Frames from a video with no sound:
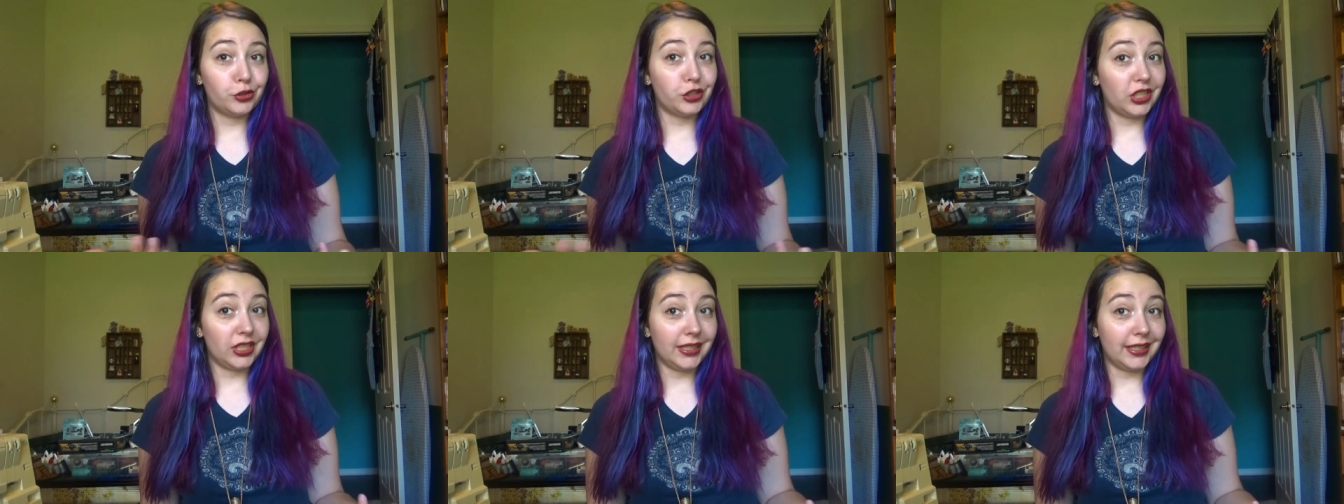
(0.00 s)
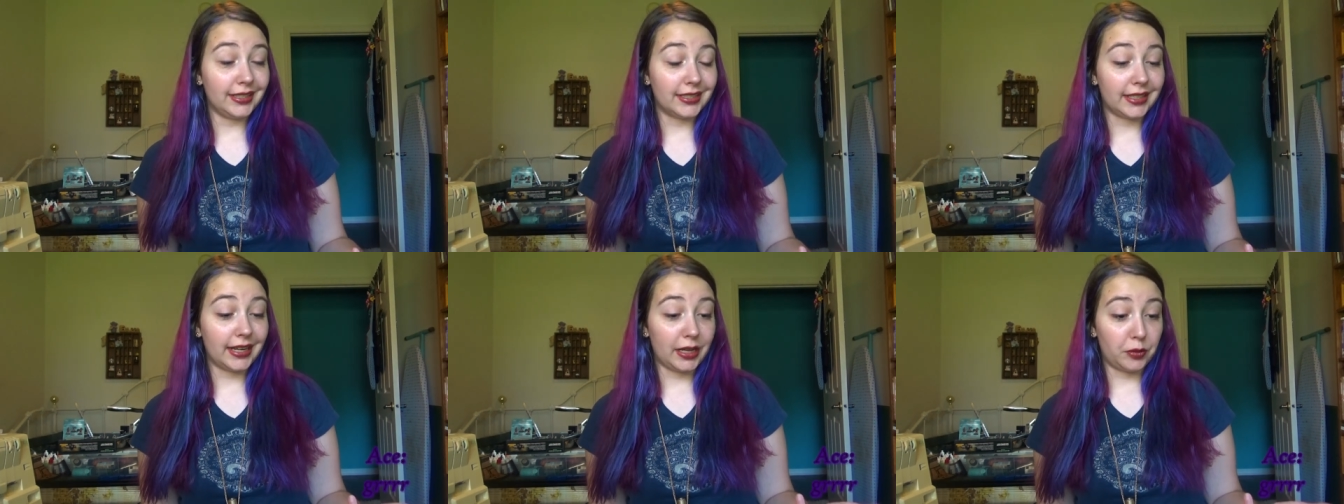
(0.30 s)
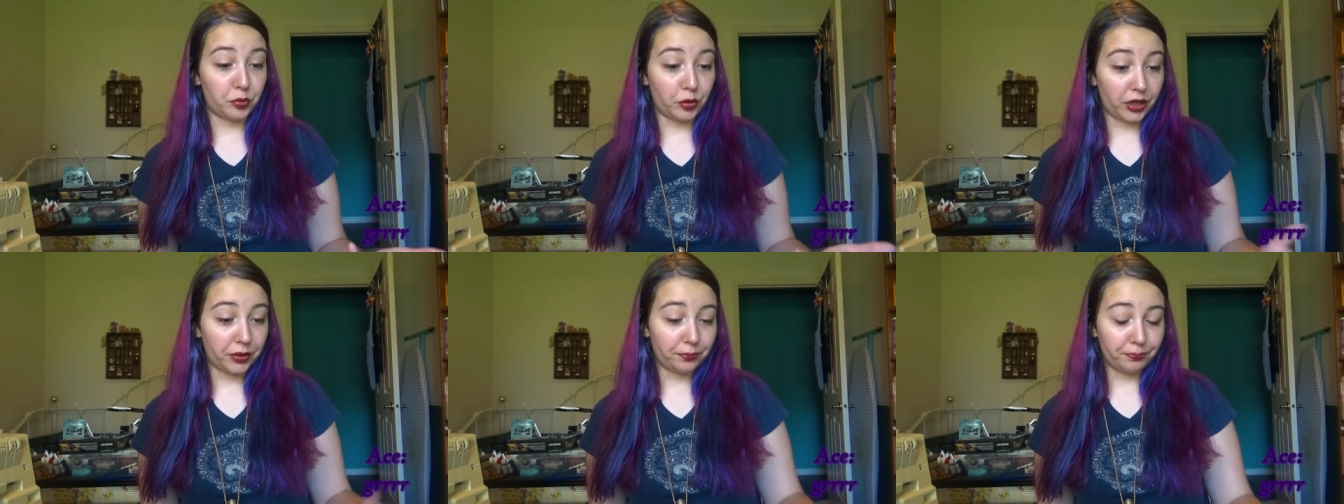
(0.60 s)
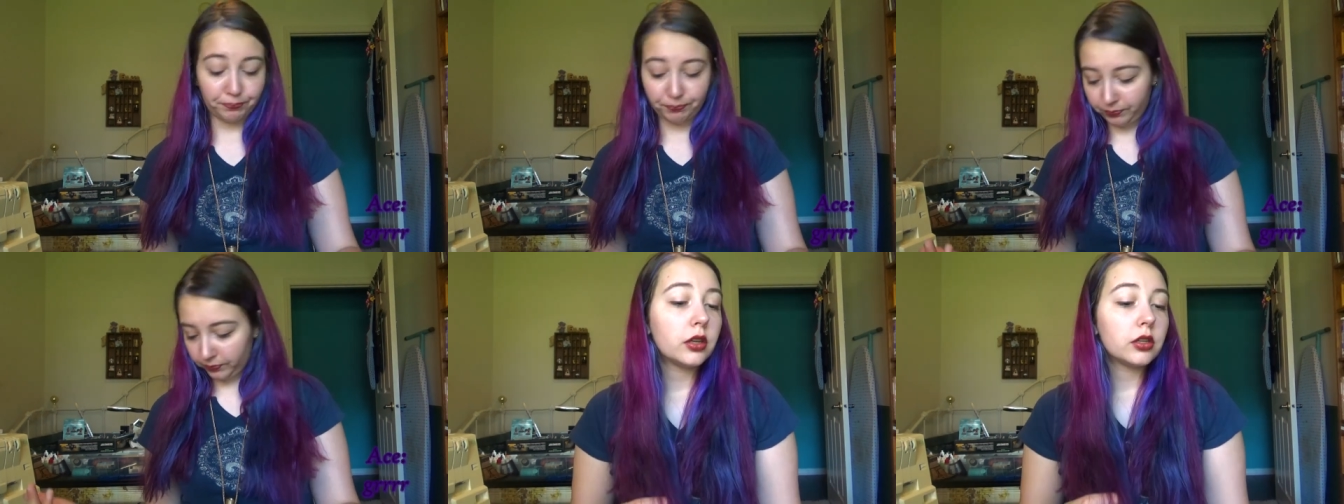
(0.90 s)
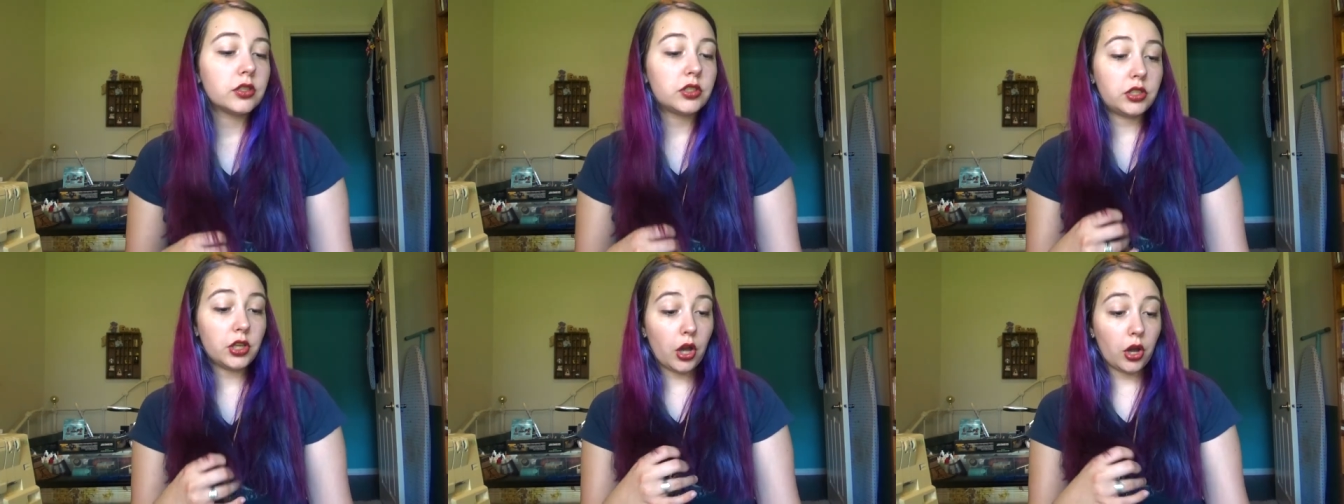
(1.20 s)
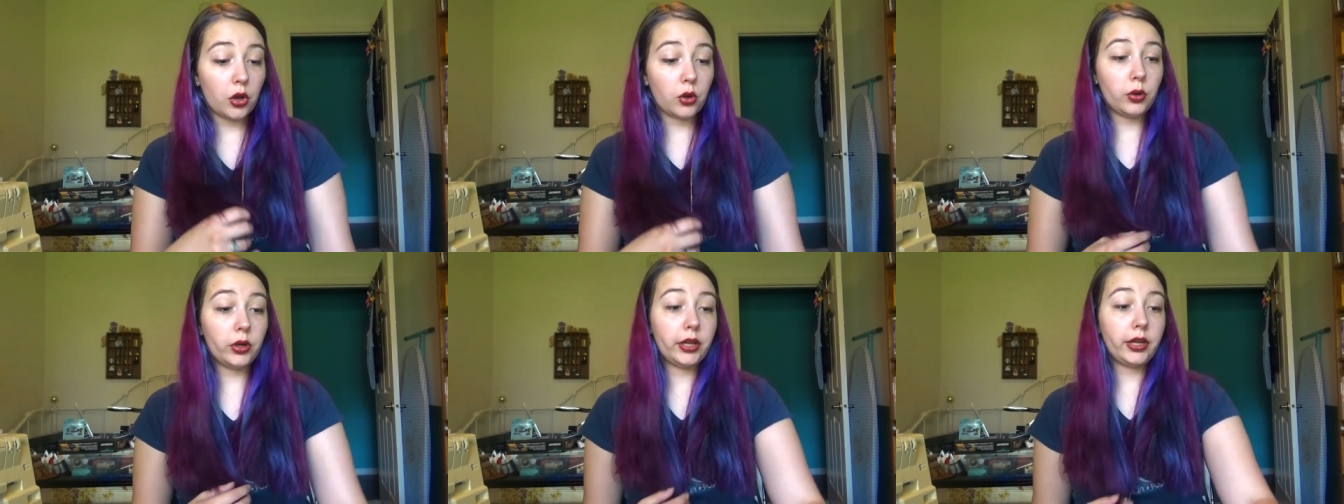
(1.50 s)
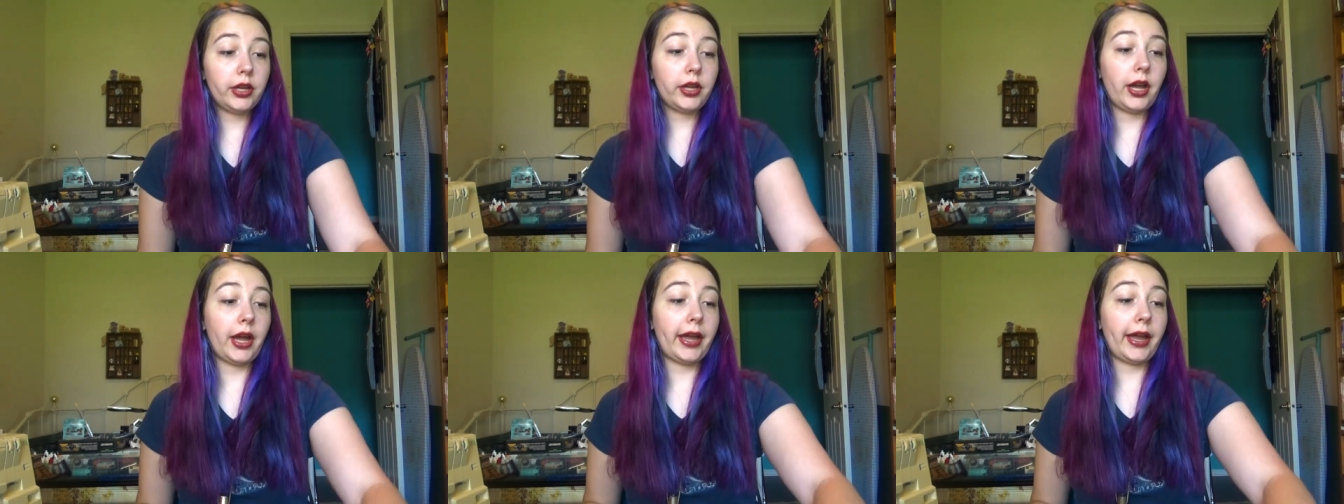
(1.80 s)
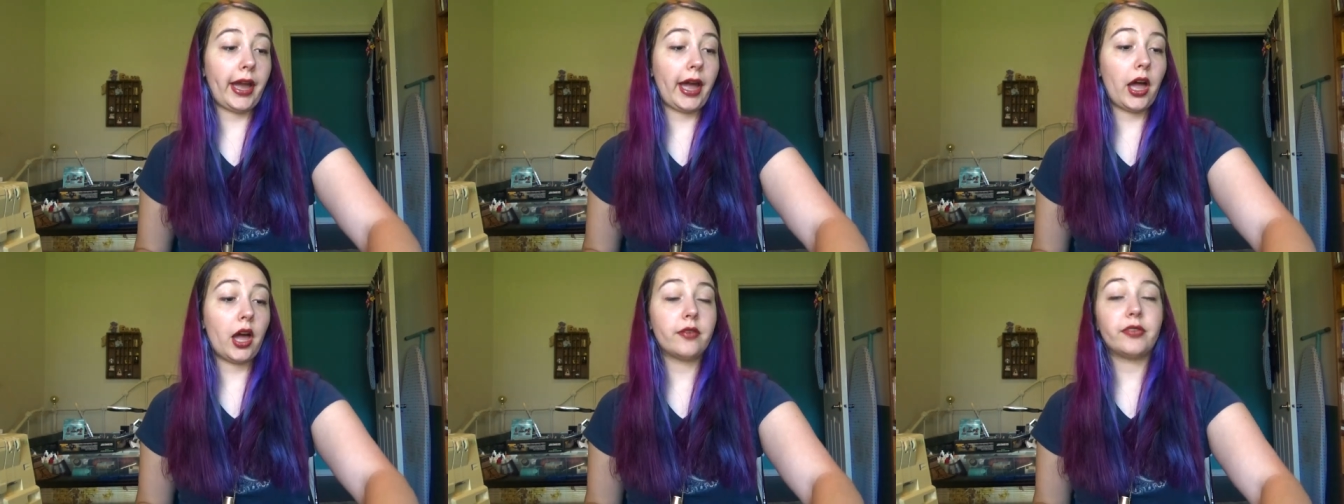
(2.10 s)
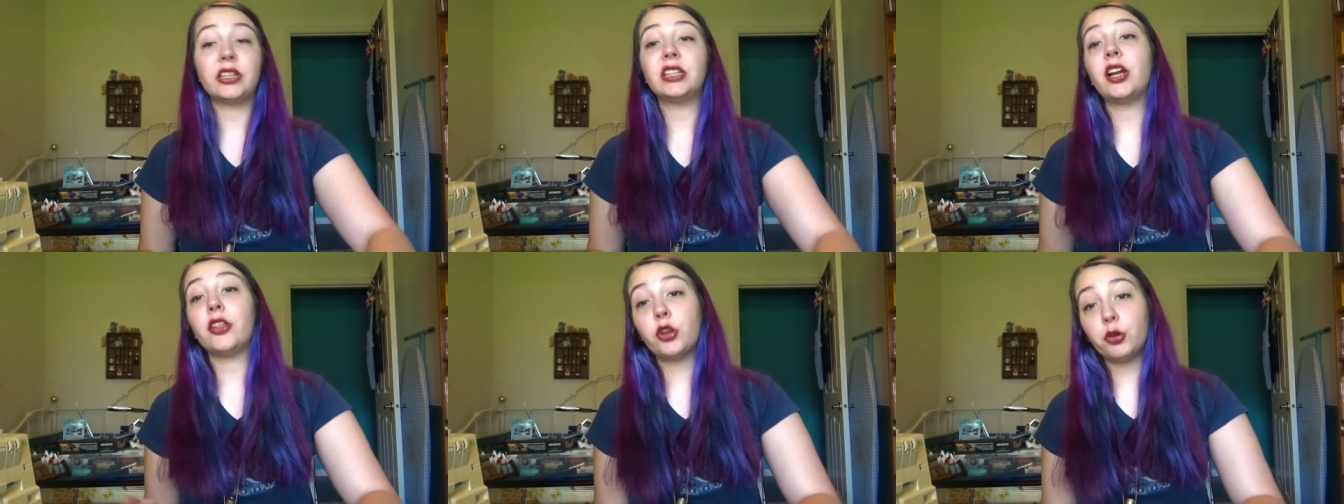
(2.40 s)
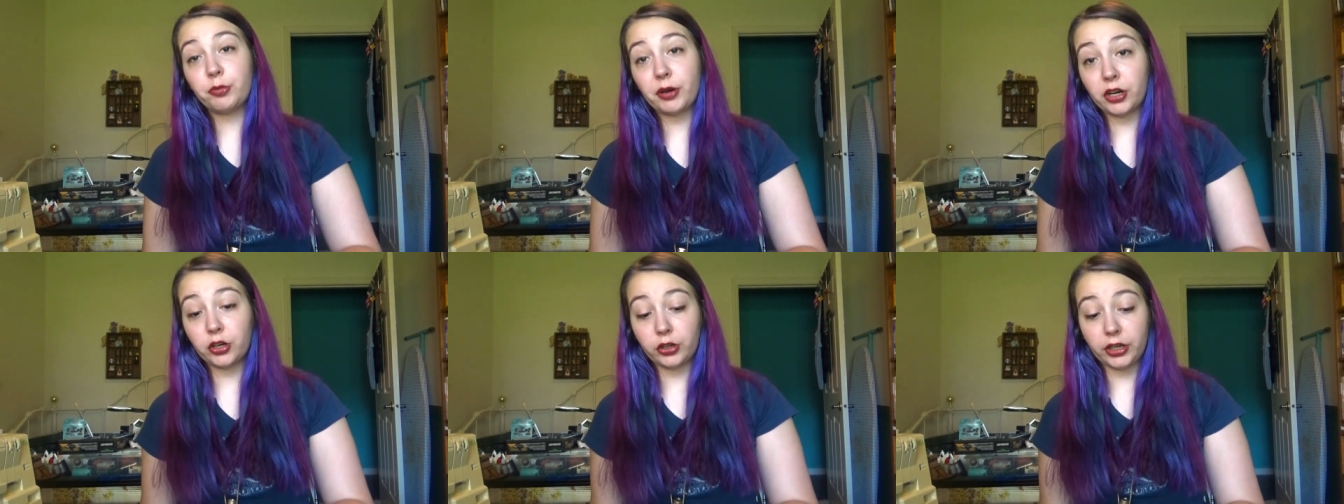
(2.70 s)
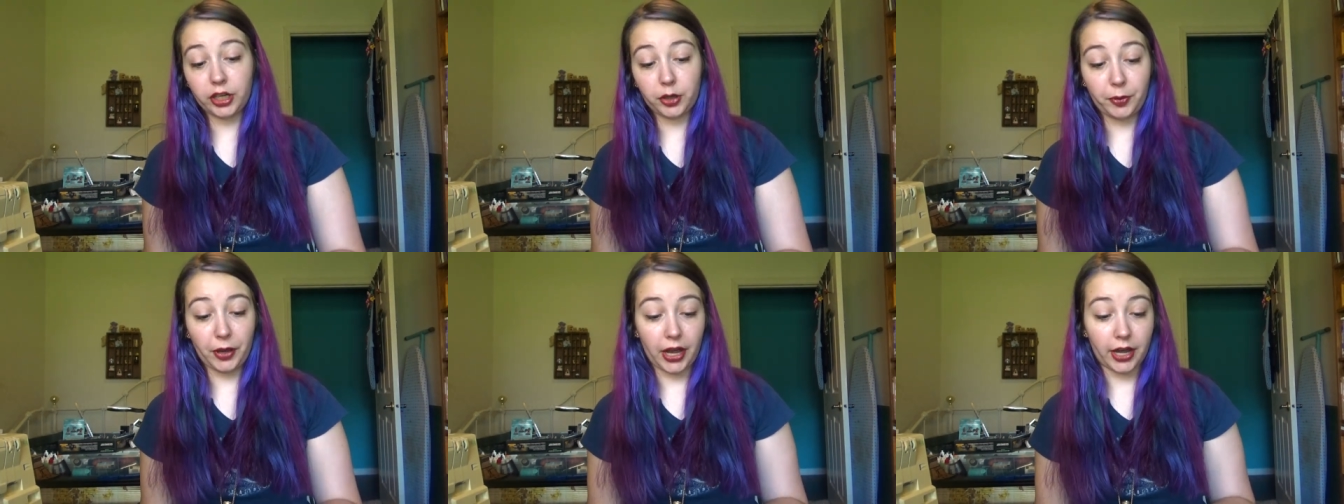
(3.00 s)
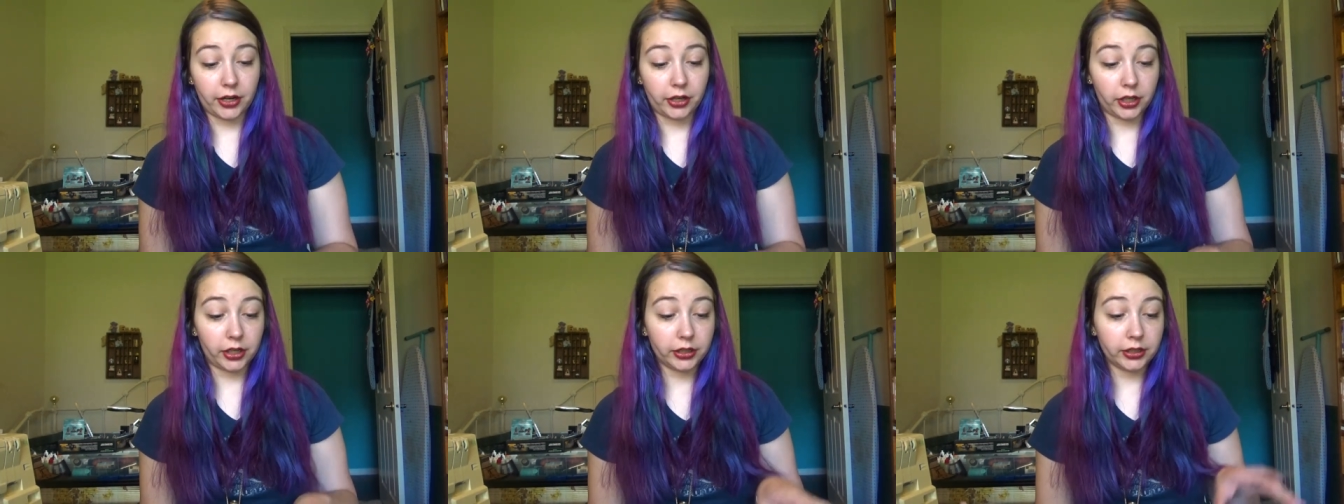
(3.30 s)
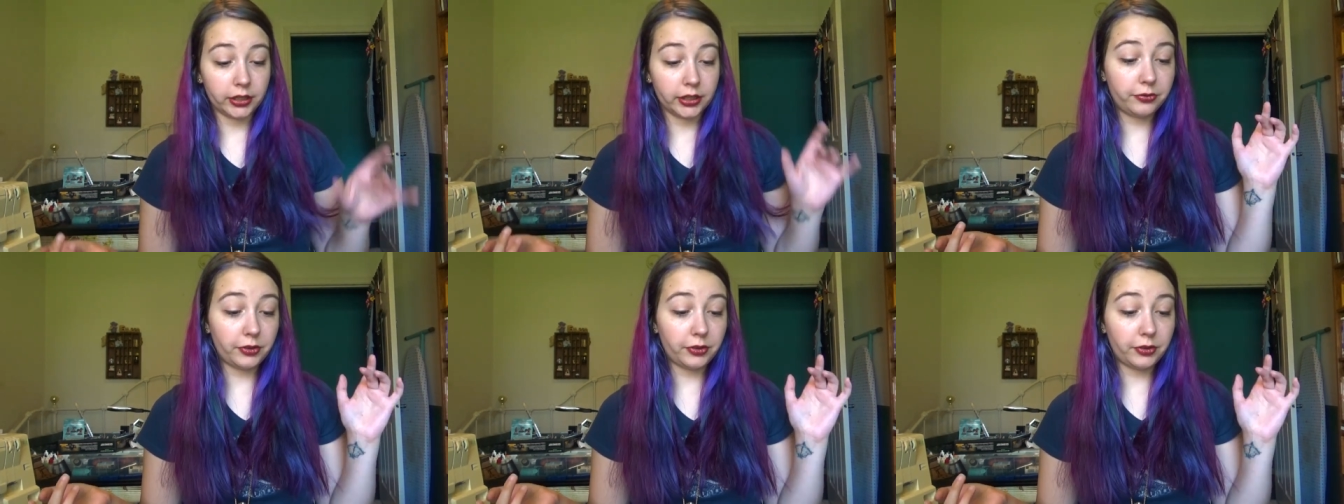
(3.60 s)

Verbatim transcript: she needs an apron. So I have another Butterick pattern,